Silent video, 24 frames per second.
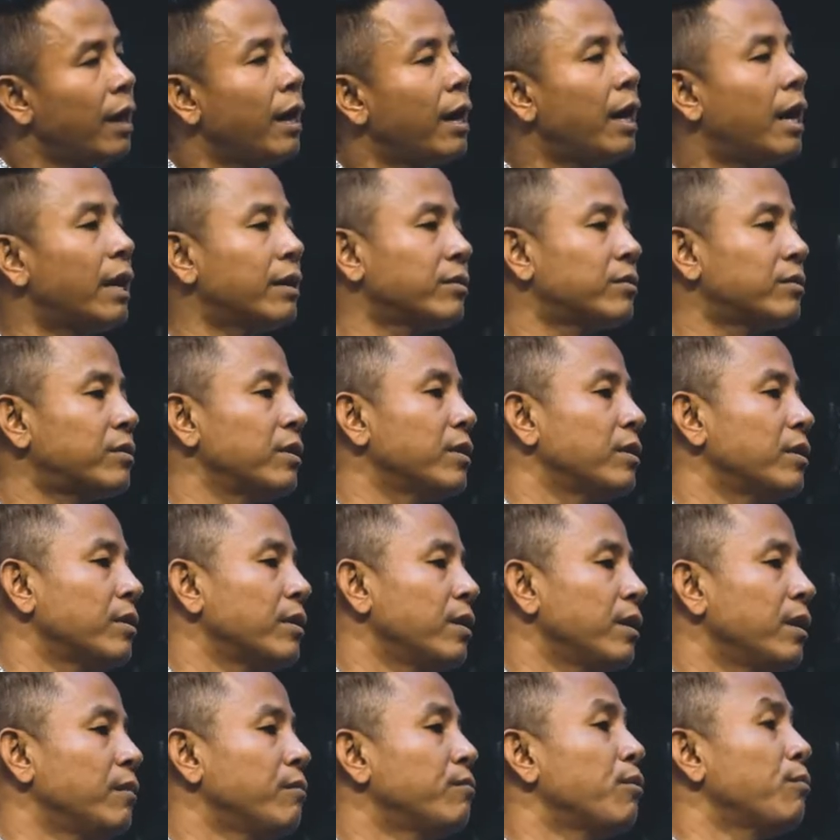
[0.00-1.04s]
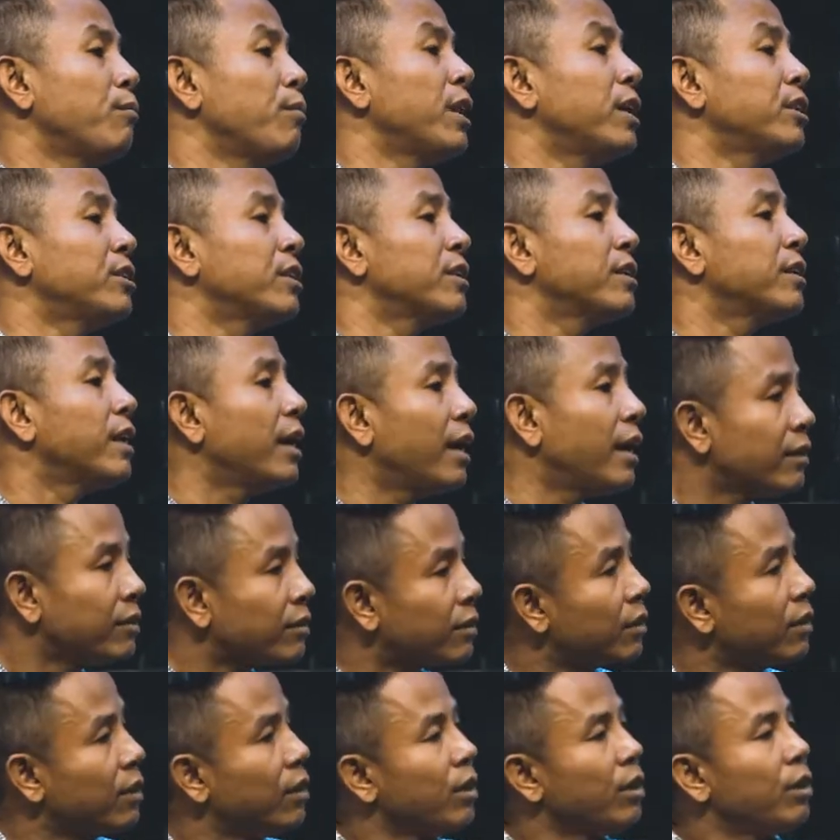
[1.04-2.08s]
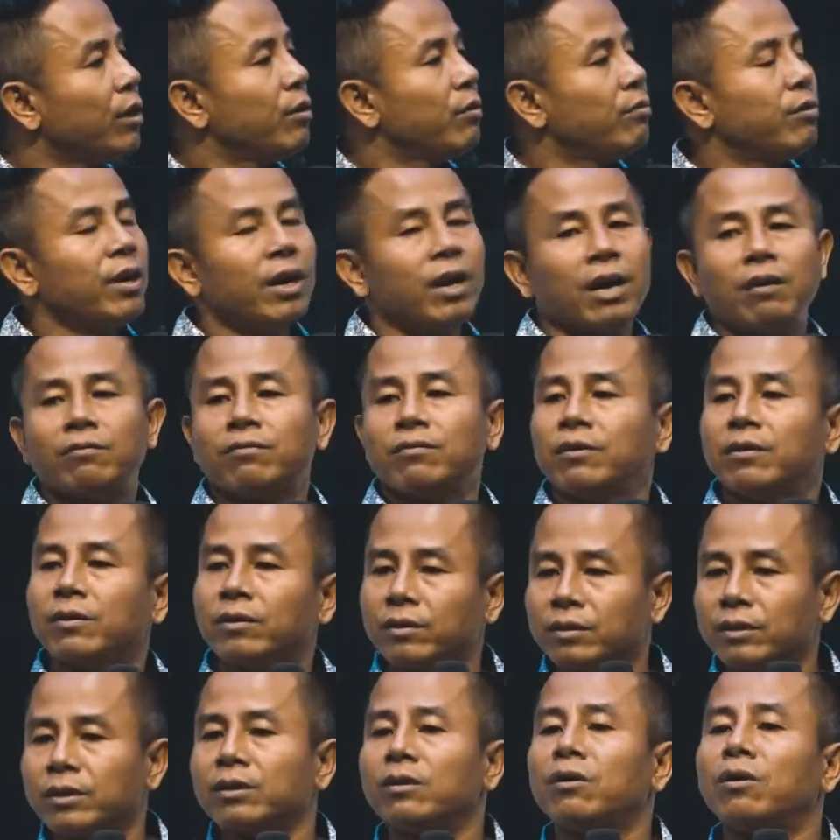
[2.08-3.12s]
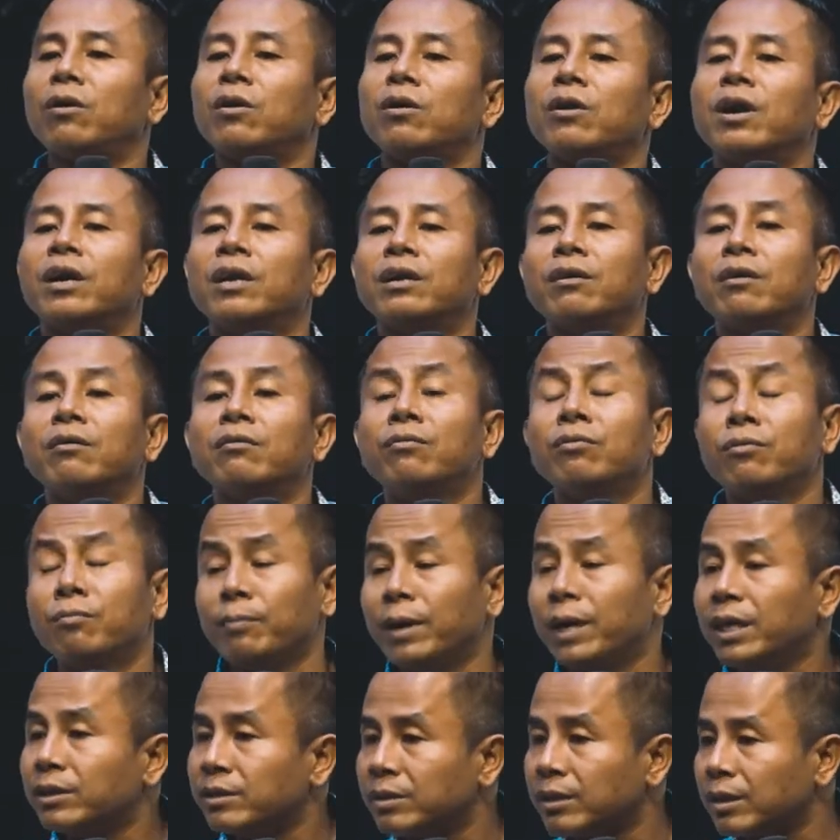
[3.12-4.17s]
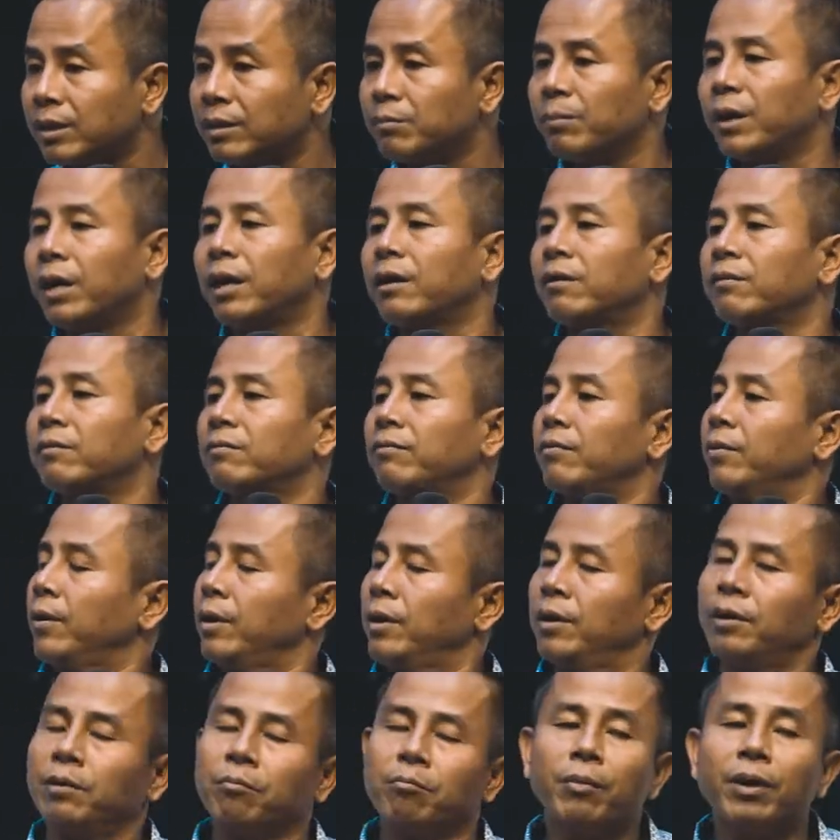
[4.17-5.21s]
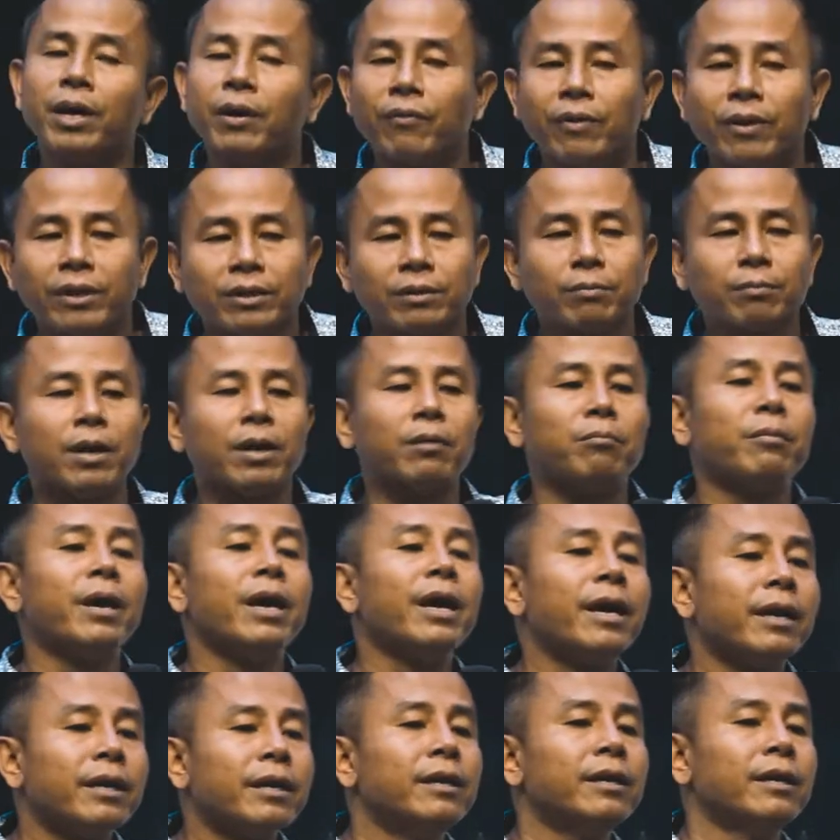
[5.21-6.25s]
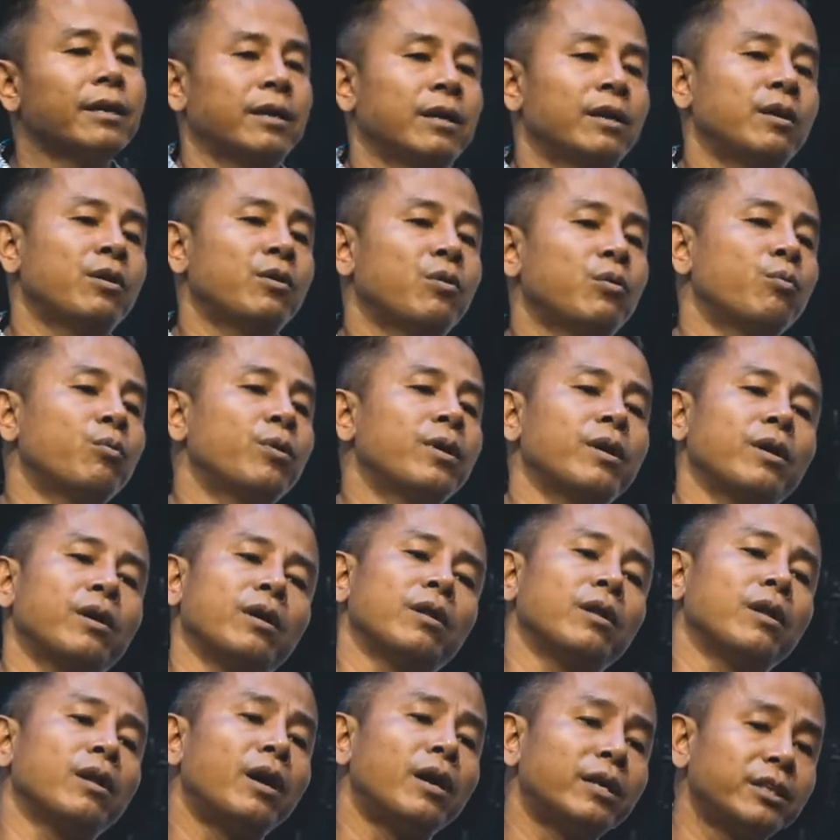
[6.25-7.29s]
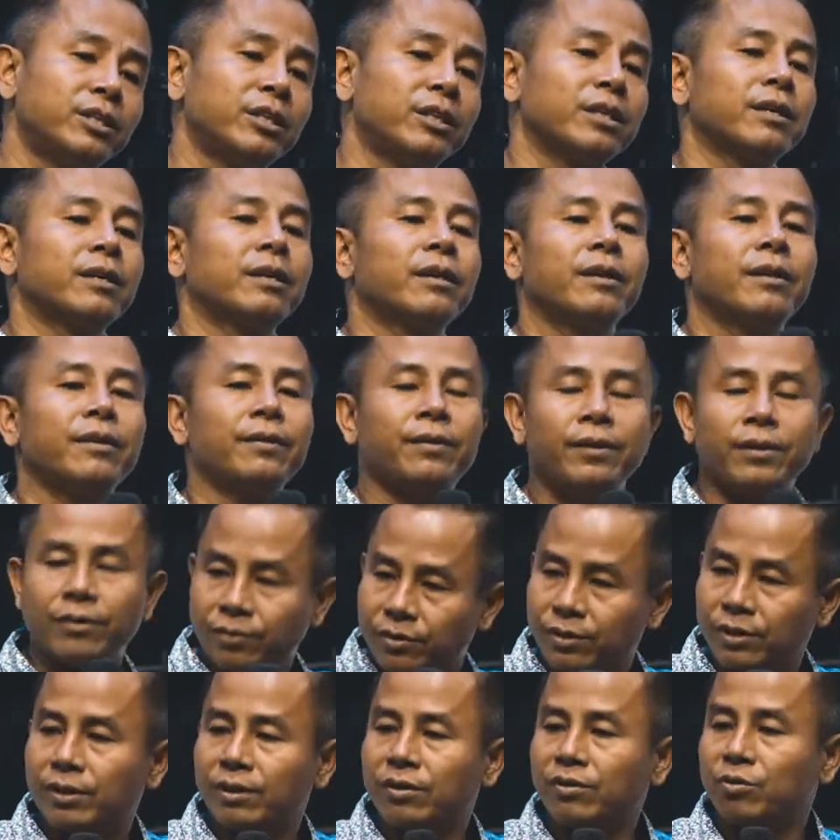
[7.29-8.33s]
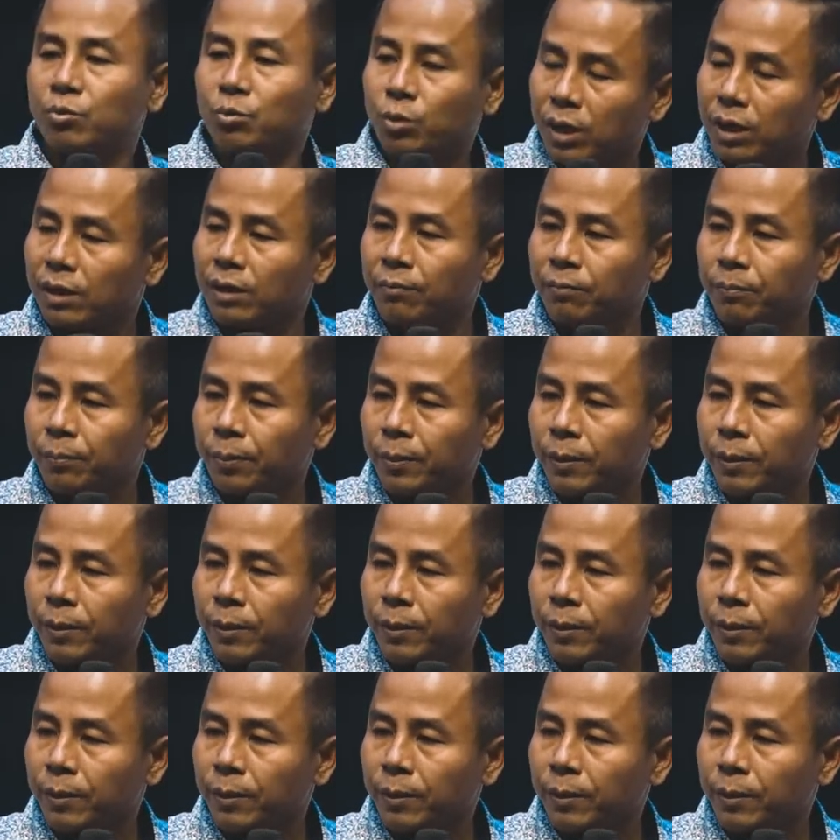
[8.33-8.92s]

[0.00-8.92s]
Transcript: ask the information desk. We have all kind of information about marriage, about men. We are launching this year as well.